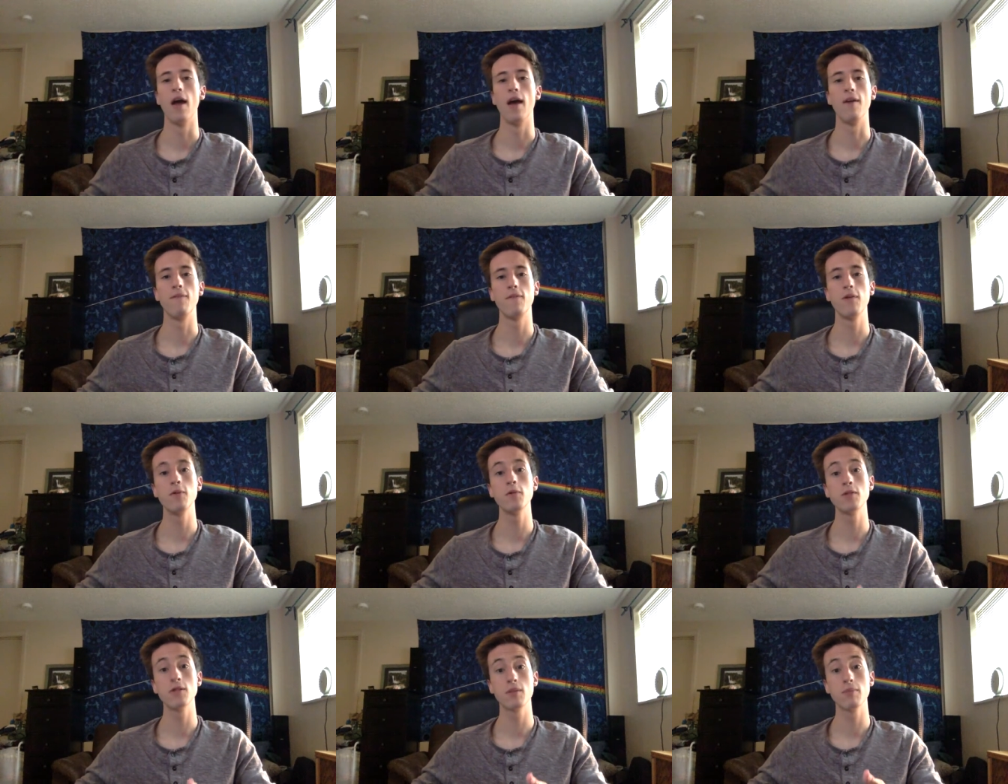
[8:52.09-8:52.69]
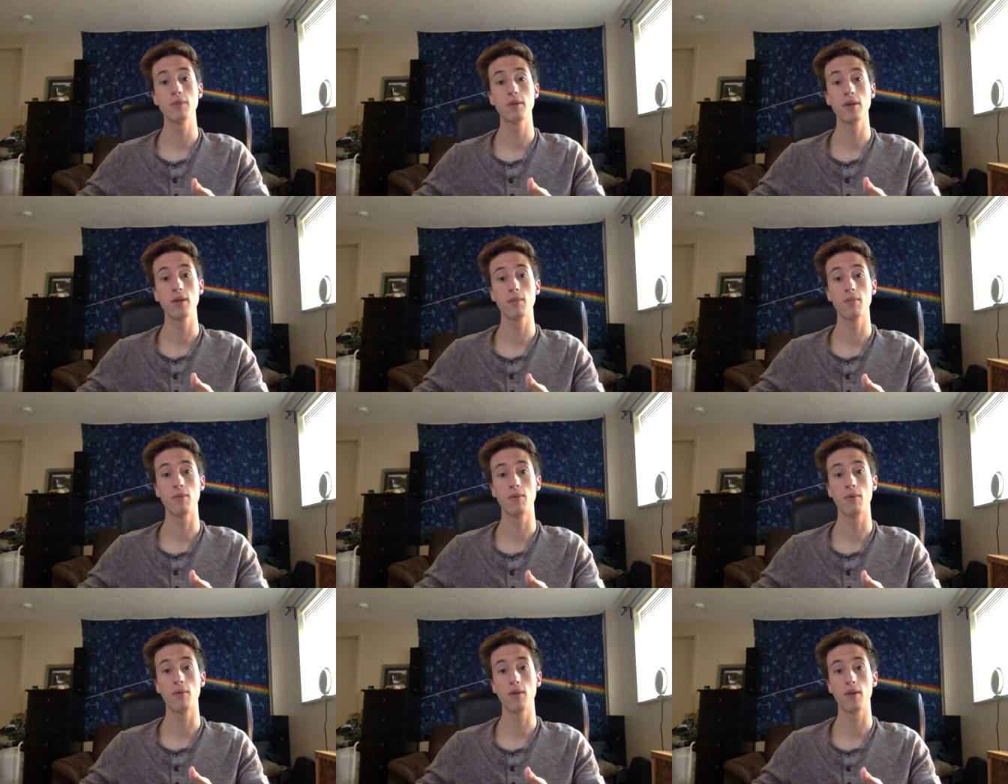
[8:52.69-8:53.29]
If you simply
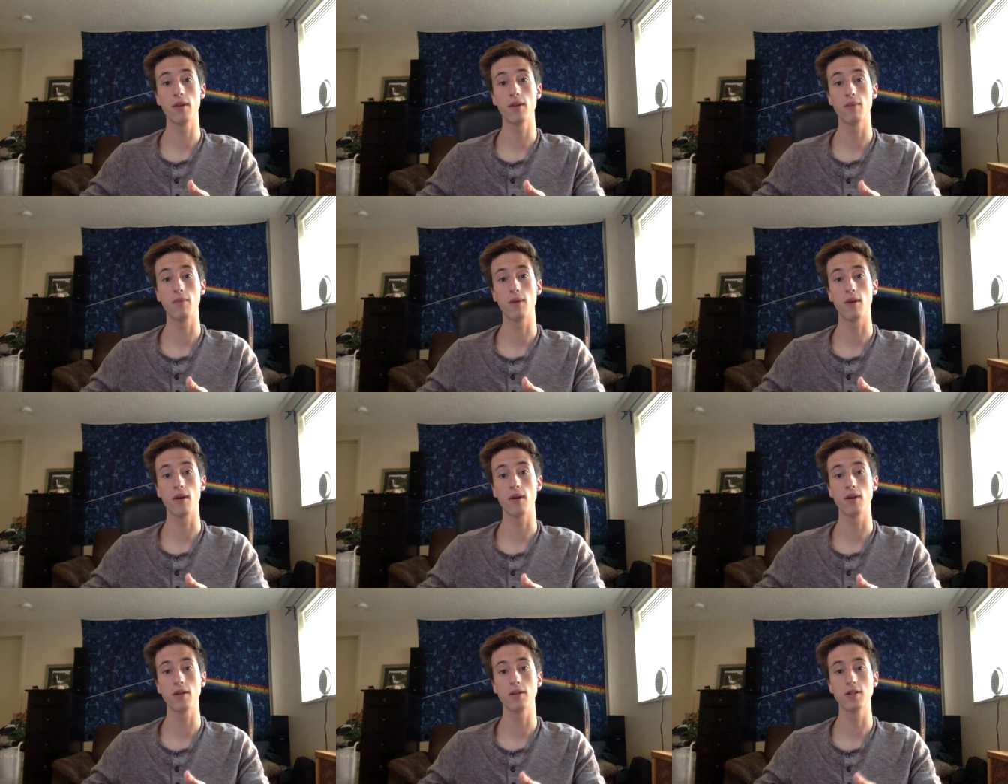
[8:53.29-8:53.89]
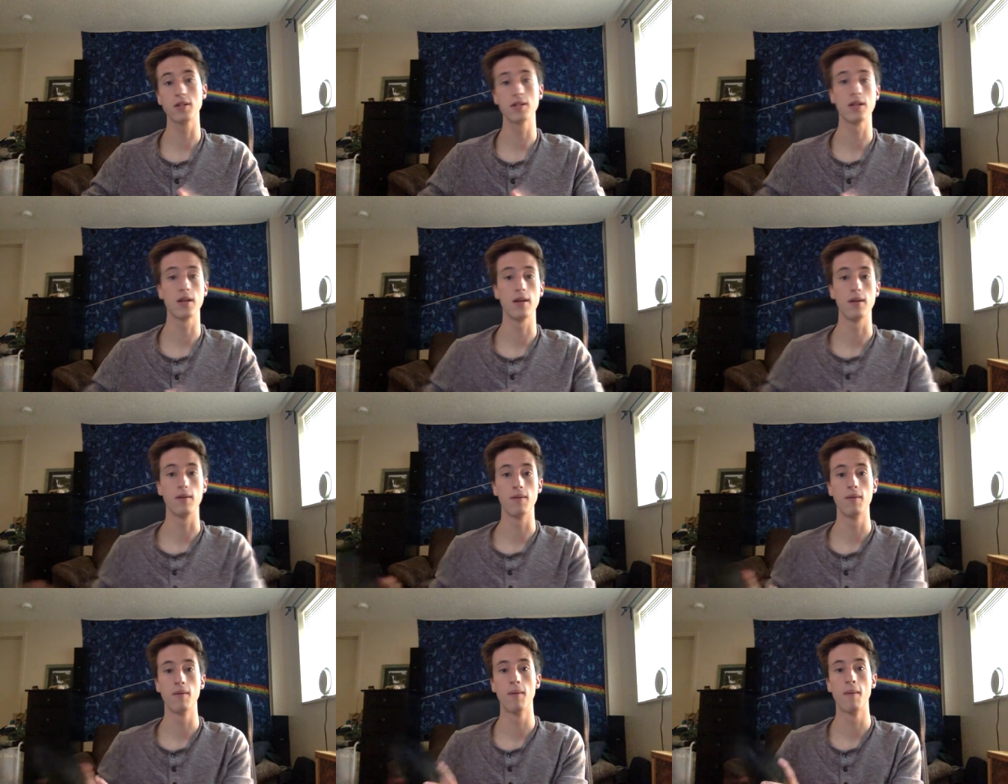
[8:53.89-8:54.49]
imported the product and
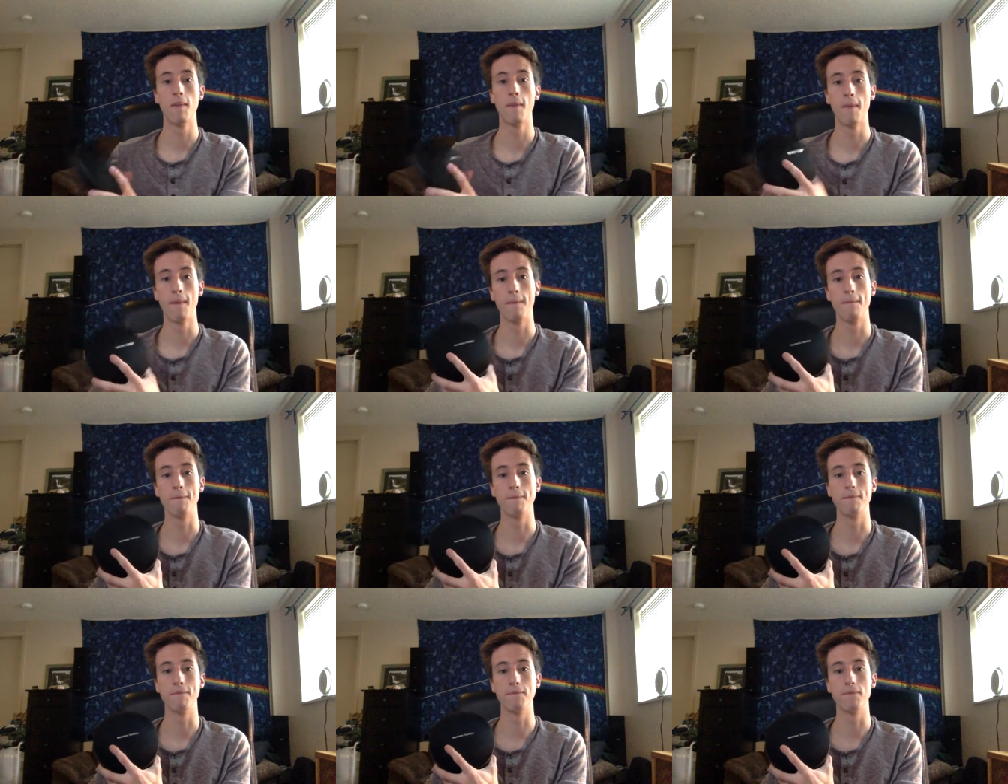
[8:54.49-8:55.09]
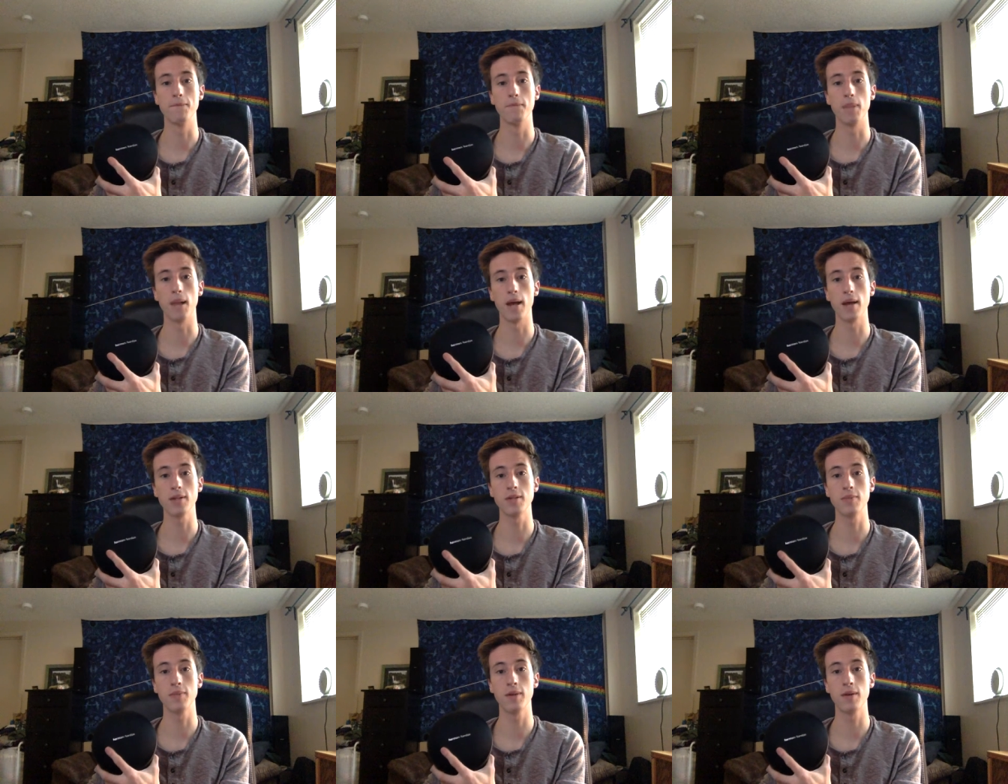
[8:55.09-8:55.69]
said,
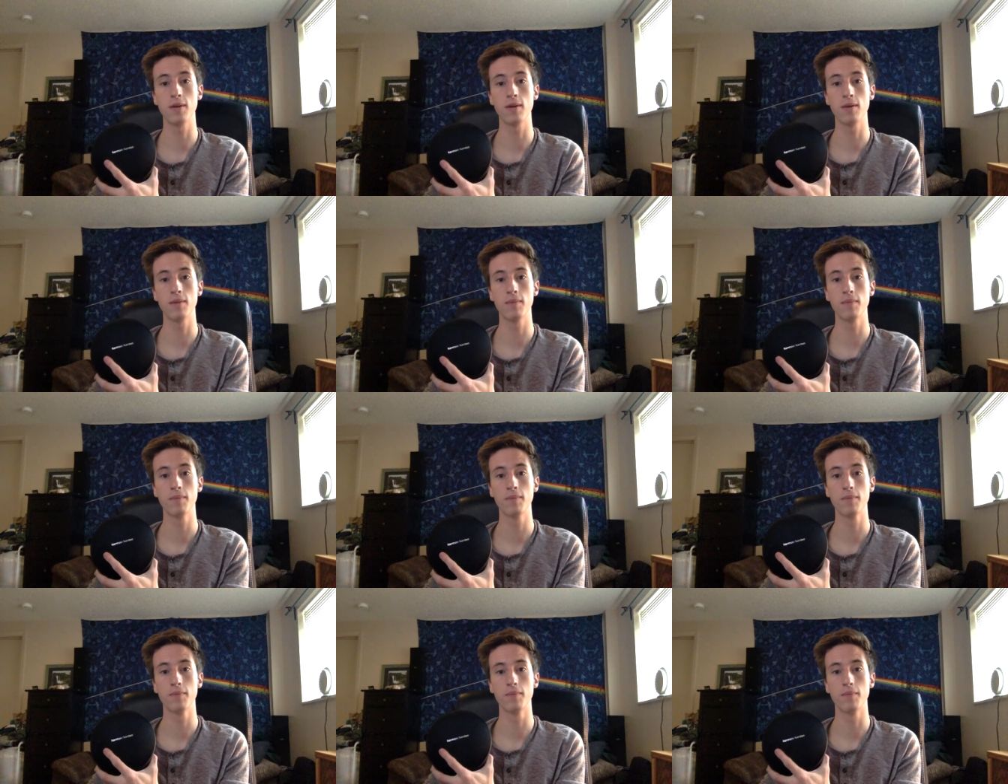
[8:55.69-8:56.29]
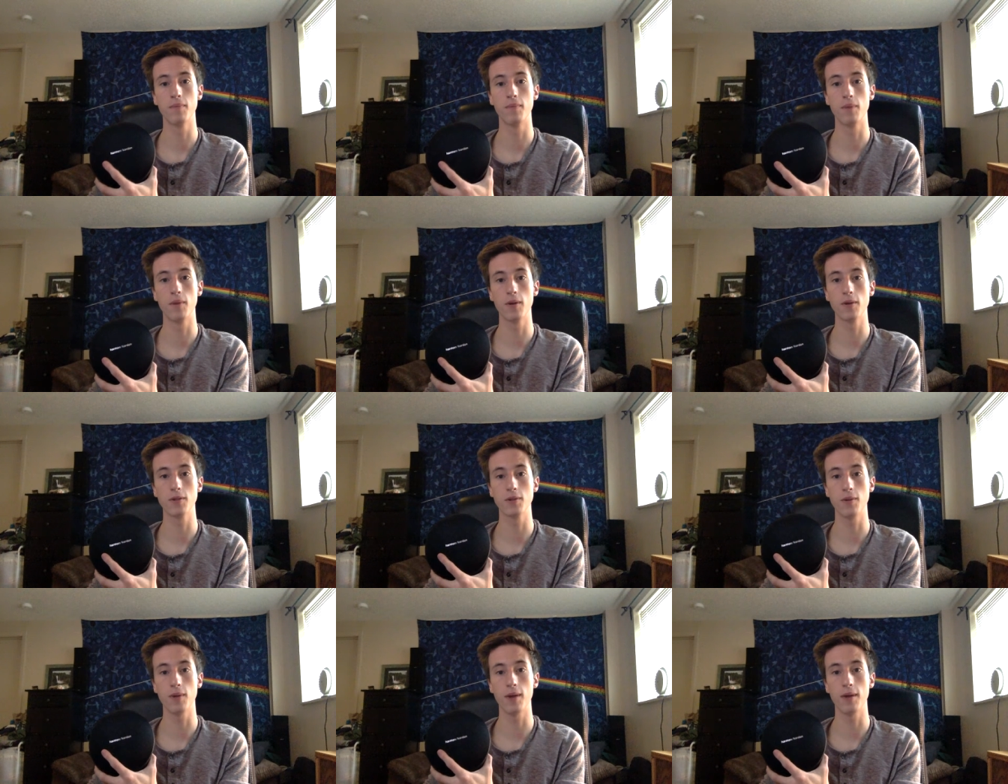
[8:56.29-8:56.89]
black speaker,
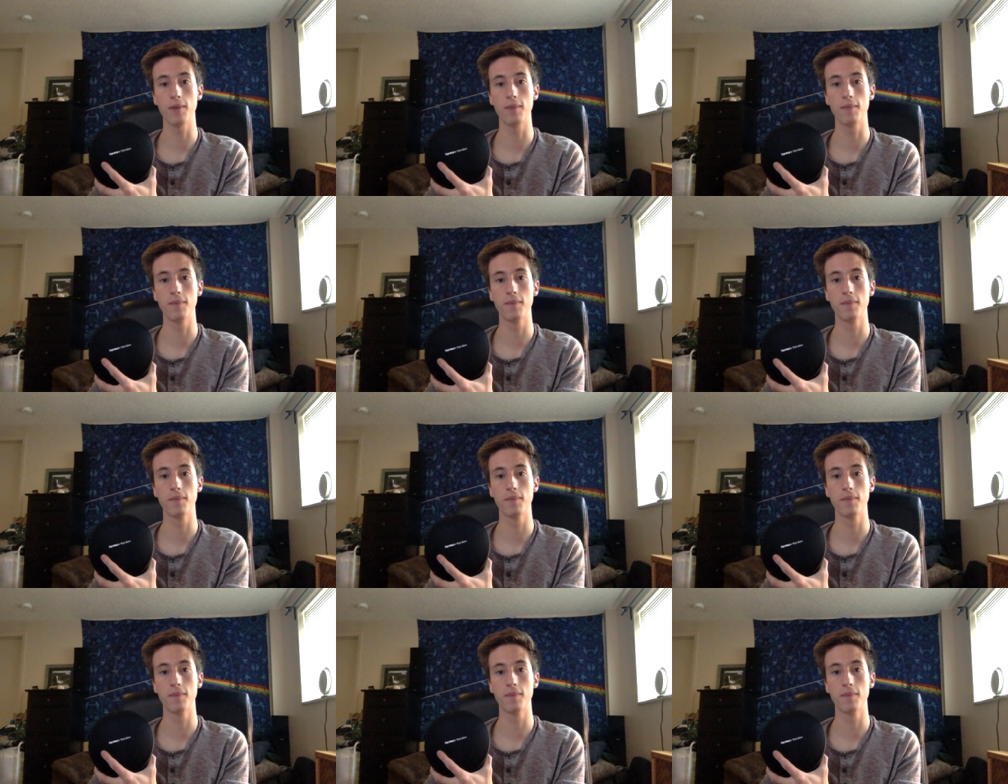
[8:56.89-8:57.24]
works great,